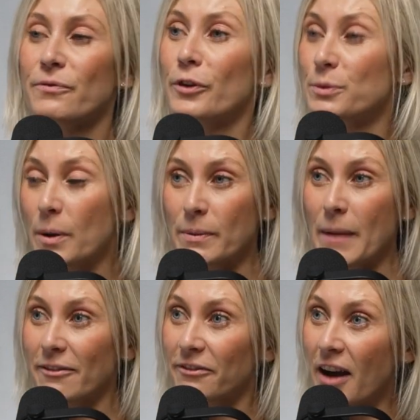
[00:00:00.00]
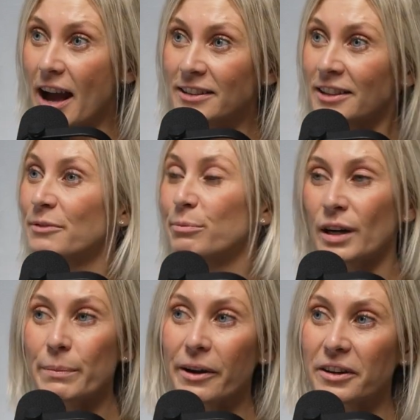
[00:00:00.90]
foods where we might find
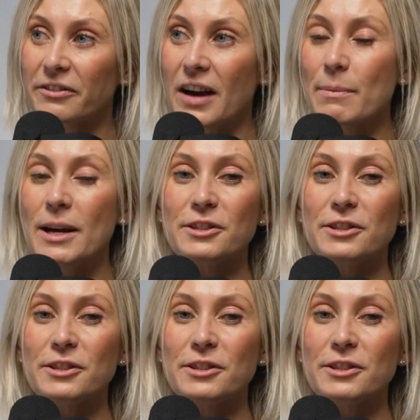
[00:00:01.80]
prebiotic fibre,